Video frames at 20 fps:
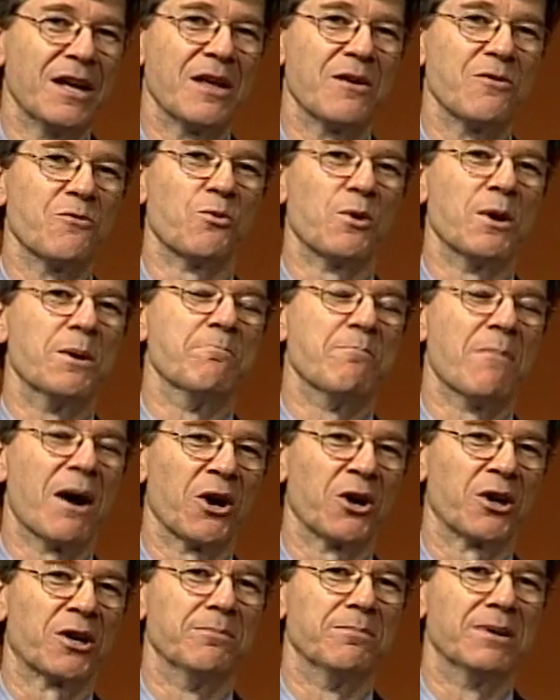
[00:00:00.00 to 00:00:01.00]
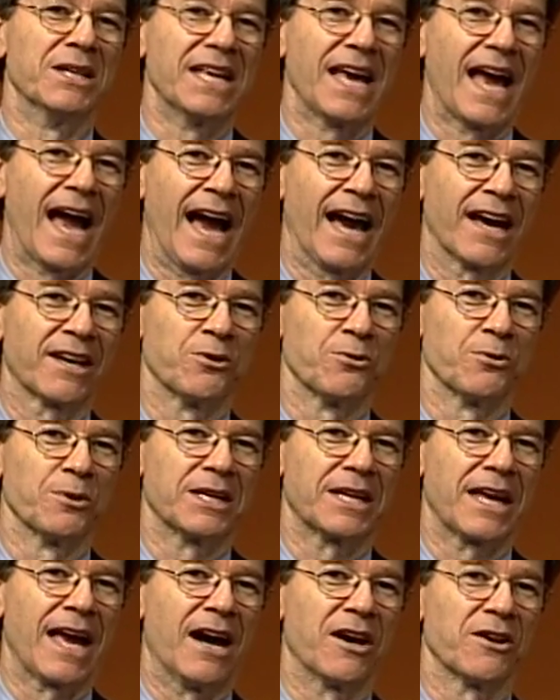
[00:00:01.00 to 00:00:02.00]
remarkably
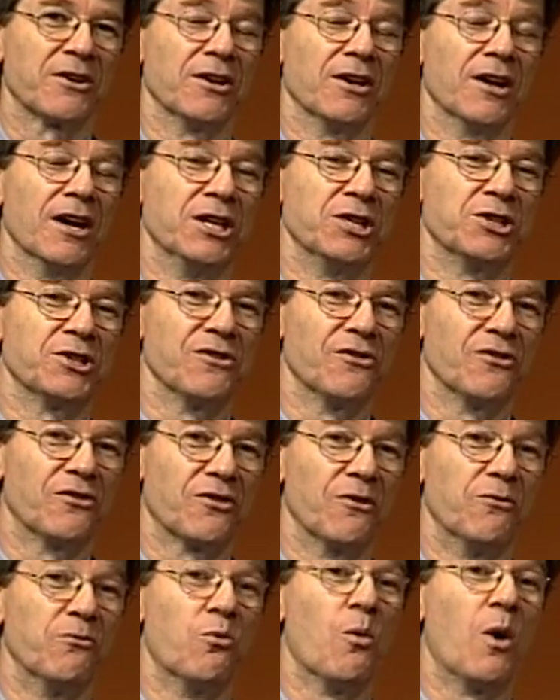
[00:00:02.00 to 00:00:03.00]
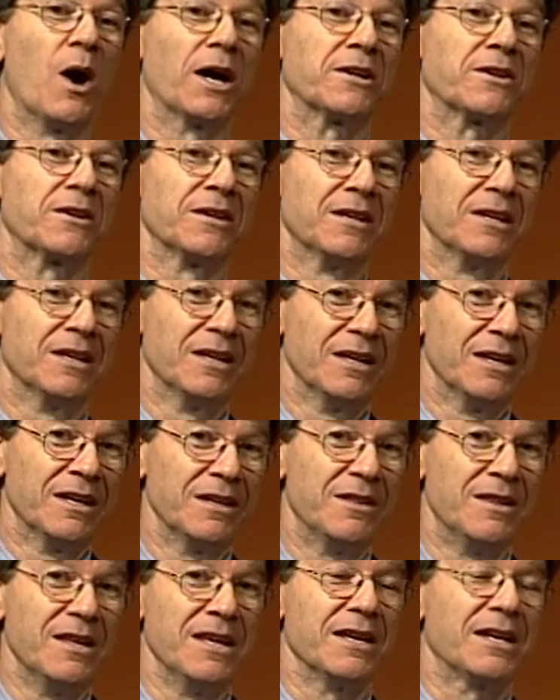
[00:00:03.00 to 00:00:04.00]
accurate calculations of what
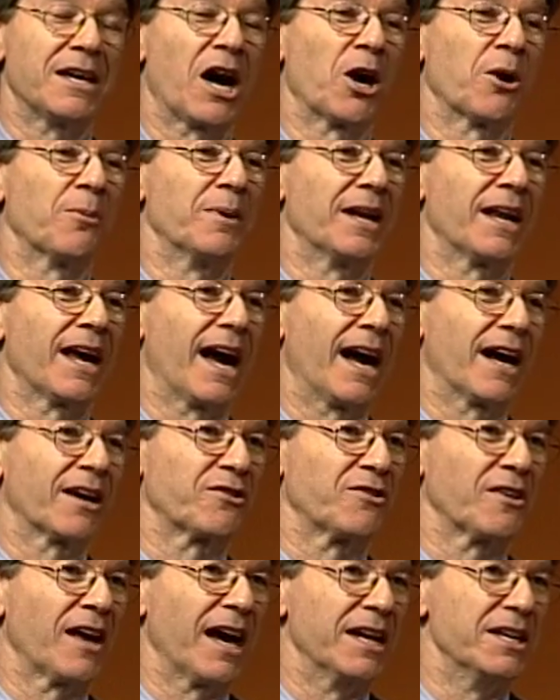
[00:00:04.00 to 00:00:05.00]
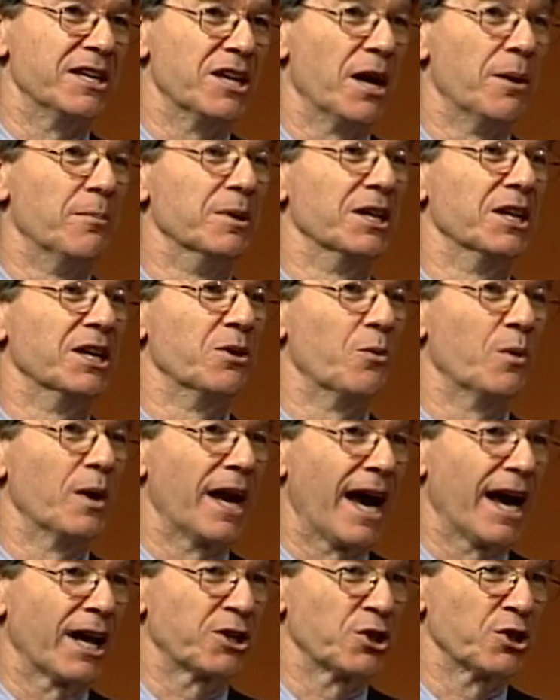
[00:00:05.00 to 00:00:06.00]
the carbon dioxide doubling would
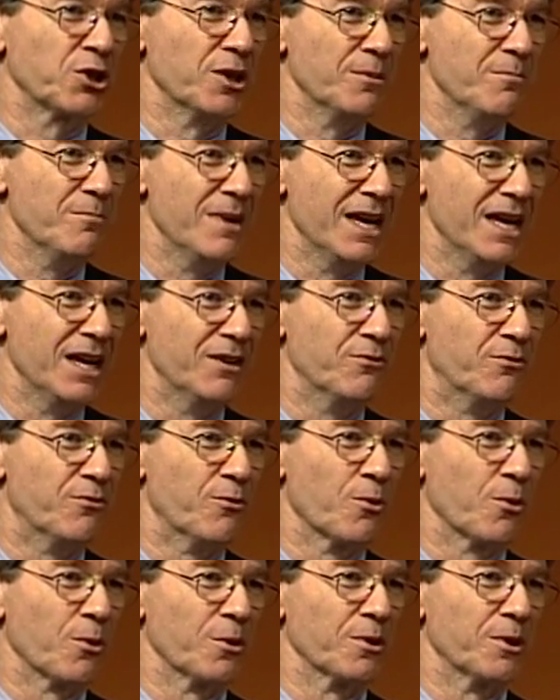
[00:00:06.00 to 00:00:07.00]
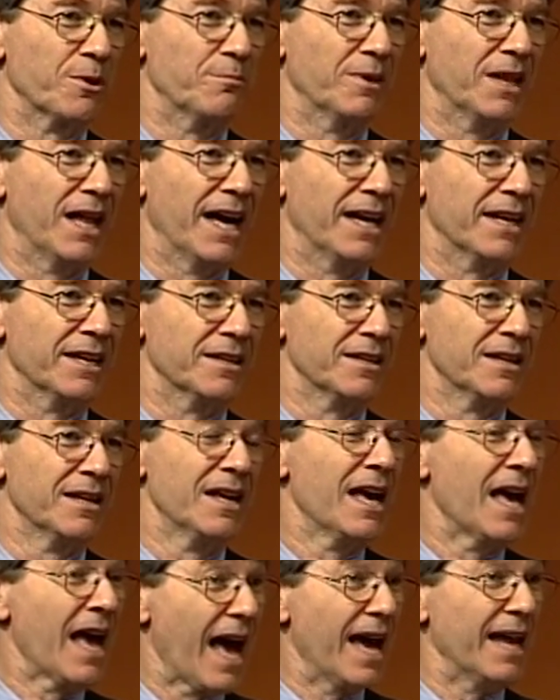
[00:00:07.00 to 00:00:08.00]
actually mean for the planet.
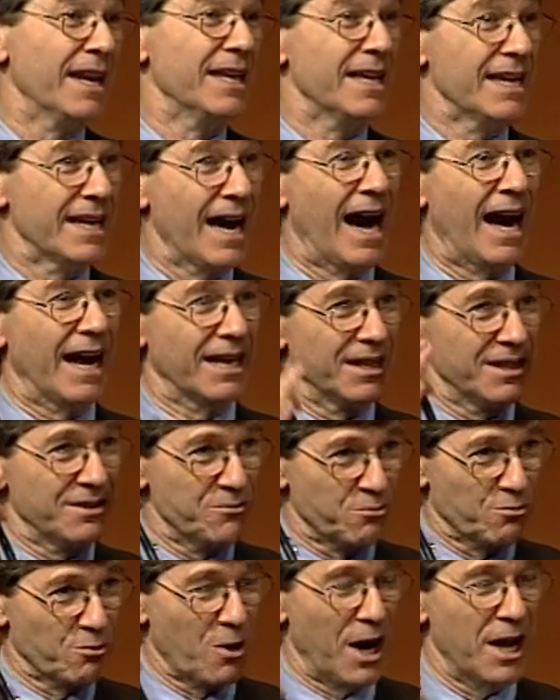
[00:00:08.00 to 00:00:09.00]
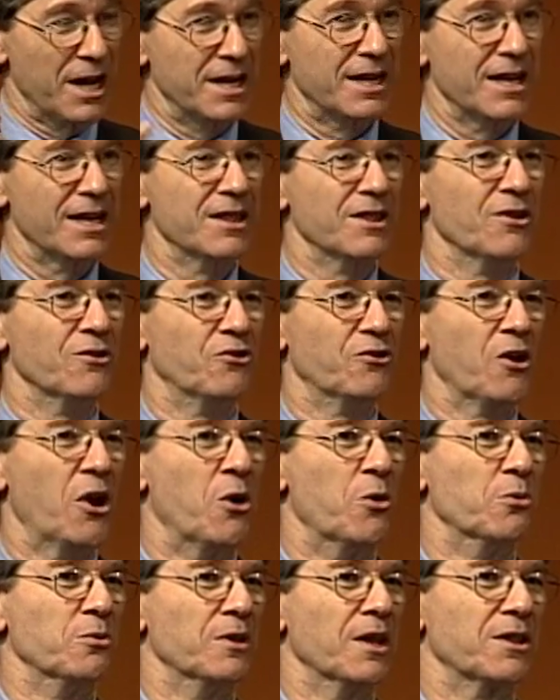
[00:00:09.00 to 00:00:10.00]
And he got it right in the
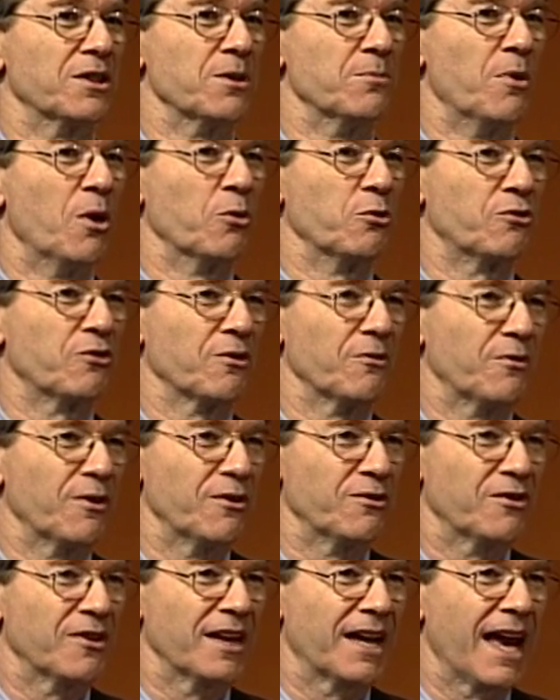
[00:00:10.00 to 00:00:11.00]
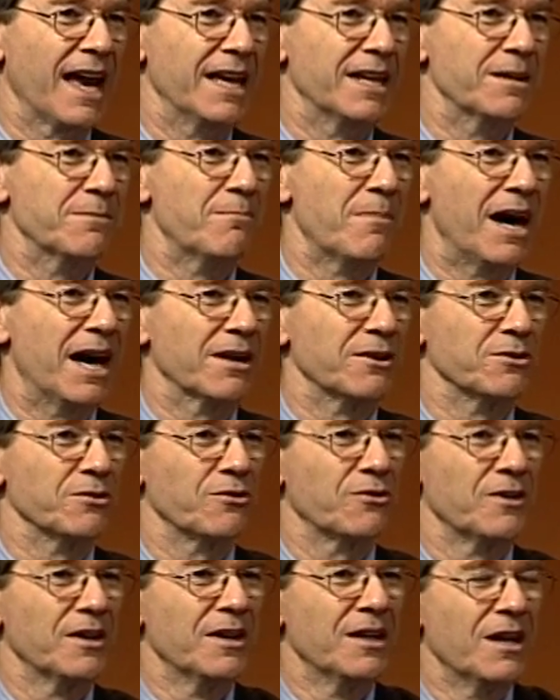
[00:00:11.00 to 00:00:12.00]
zone that the most sophisticated
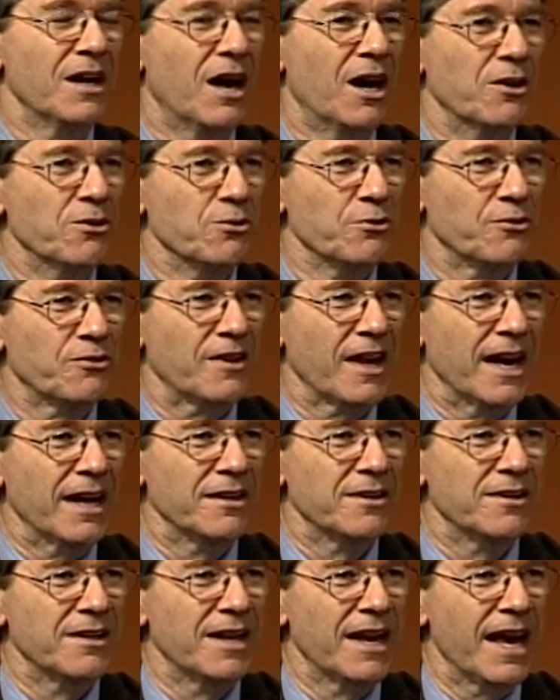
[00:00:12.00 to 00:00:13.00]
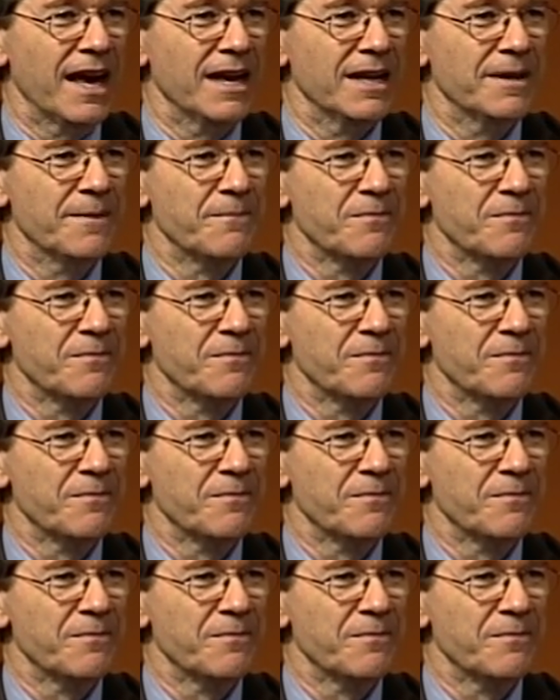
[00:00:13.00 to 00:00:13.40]
models understand today.